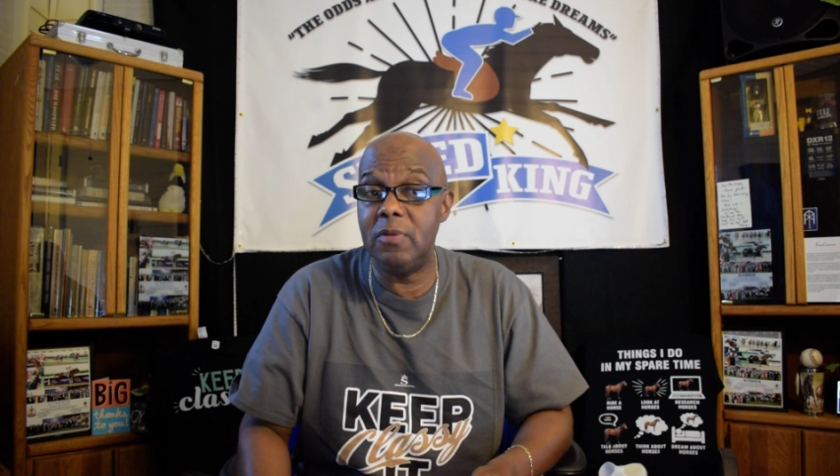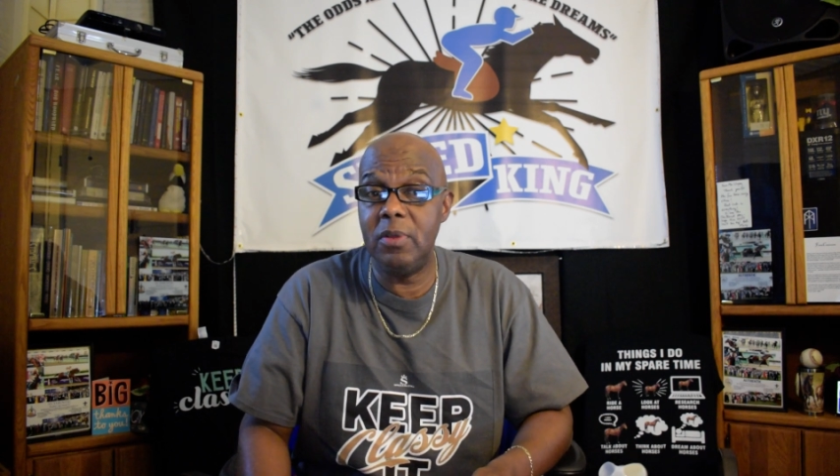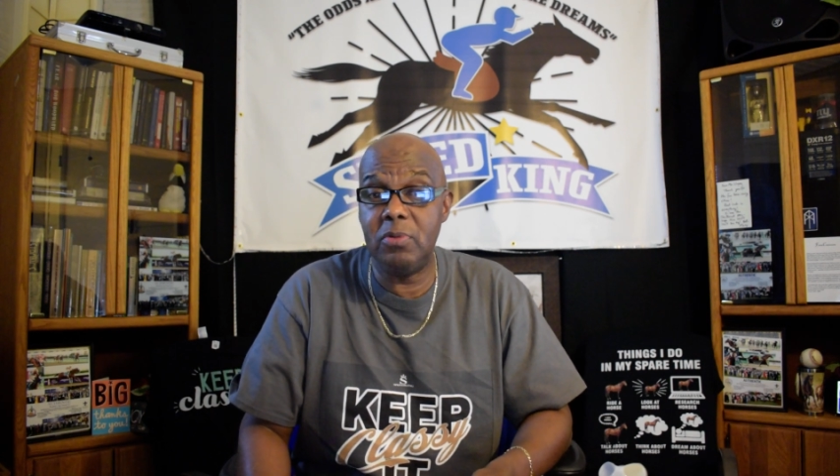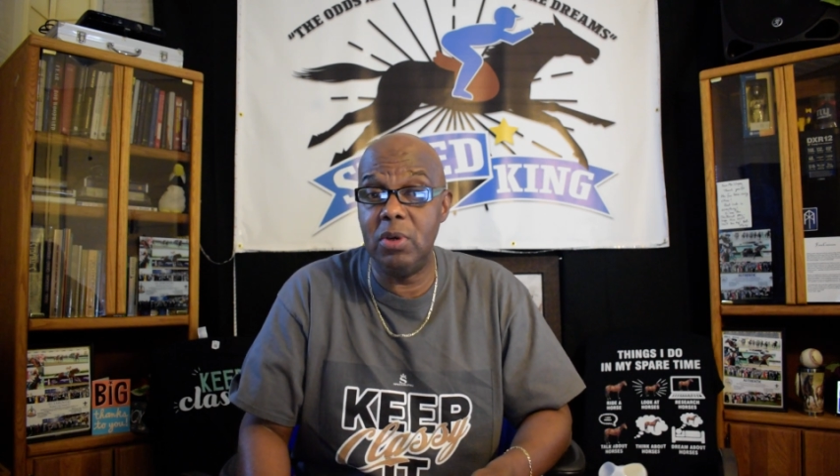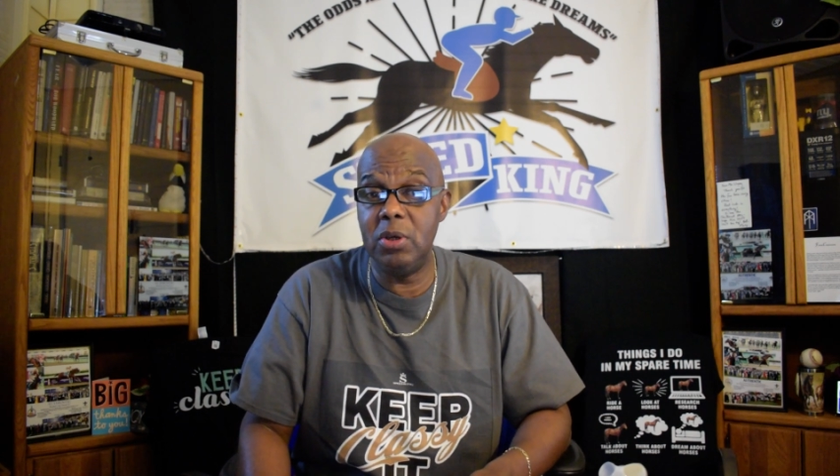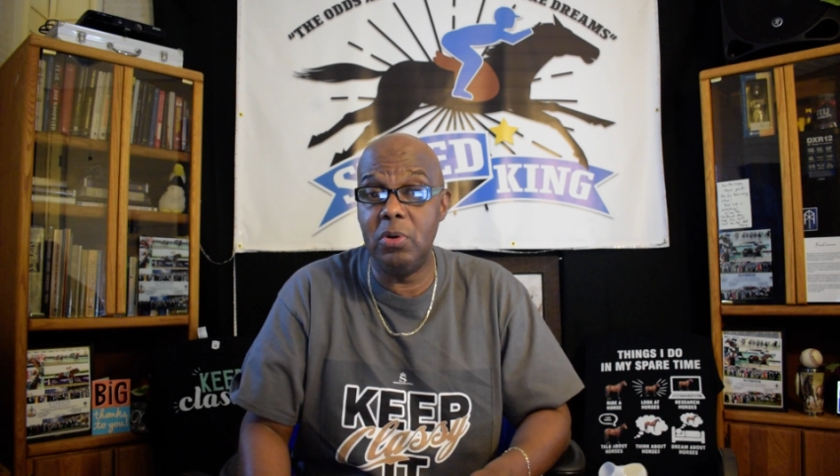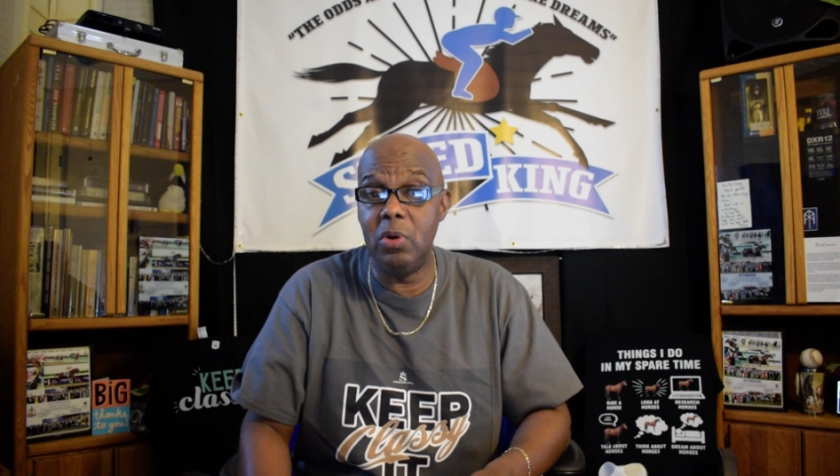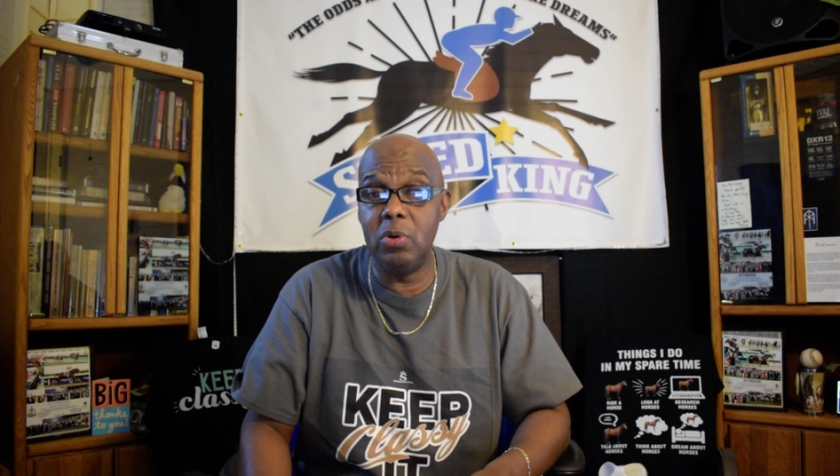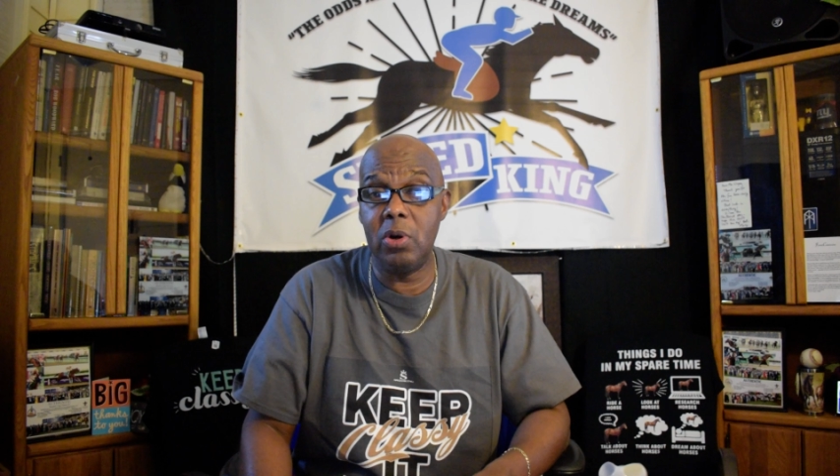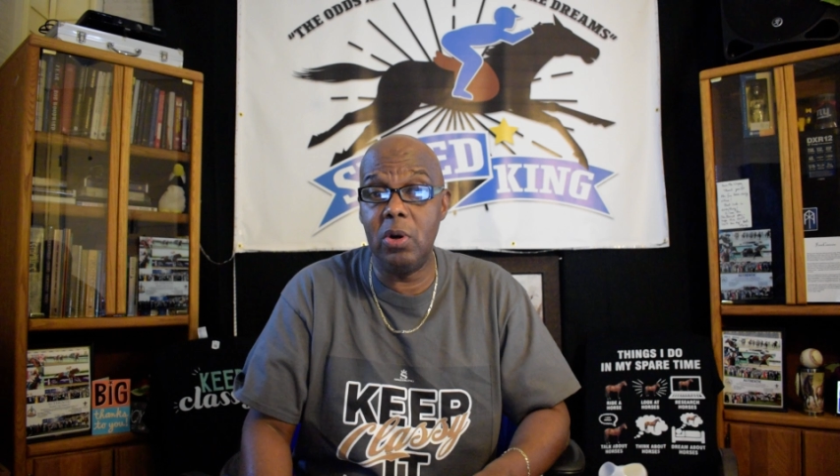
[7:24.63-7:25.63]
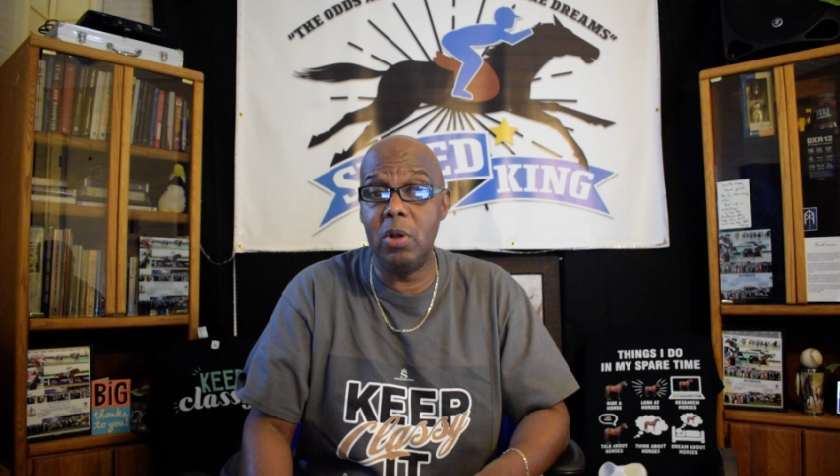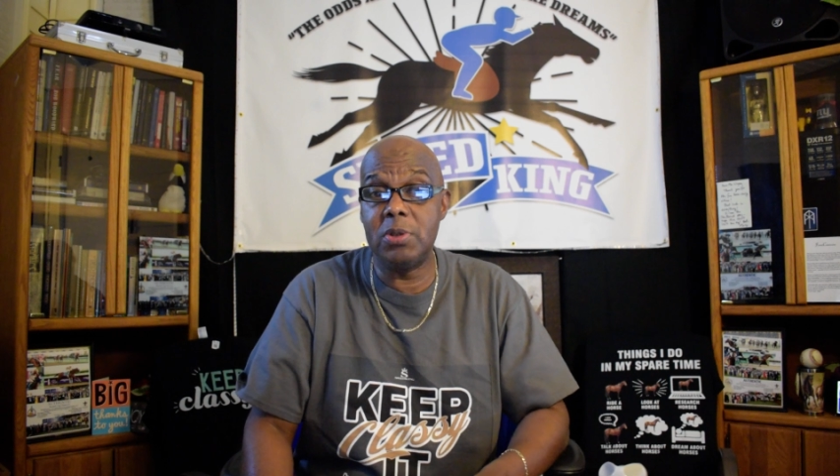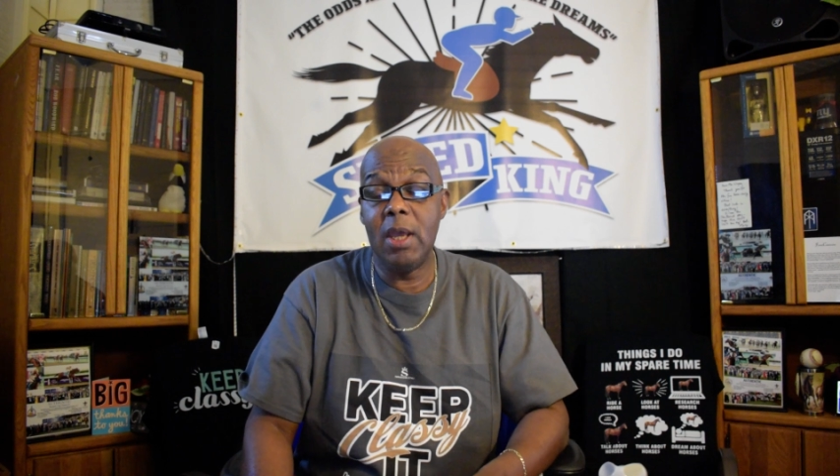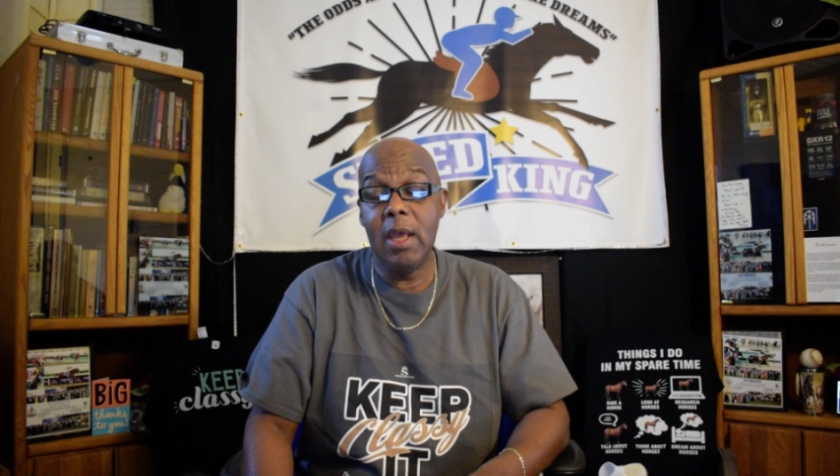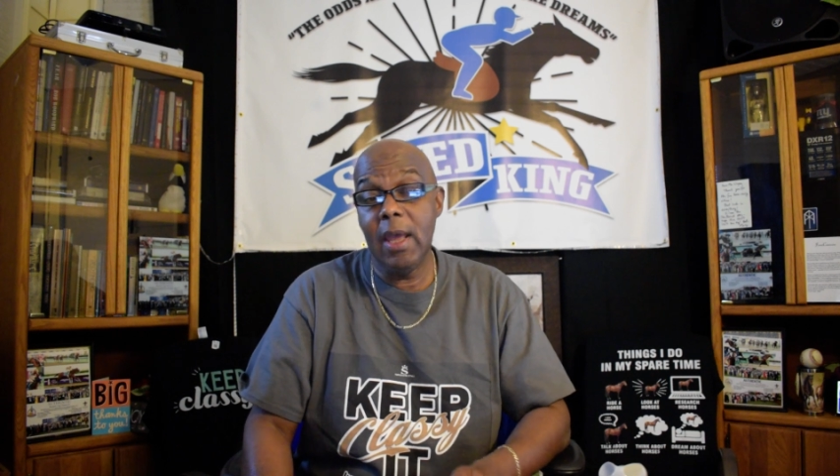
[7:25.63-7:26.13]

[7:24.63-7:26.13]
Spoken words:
for 3-year-old girls.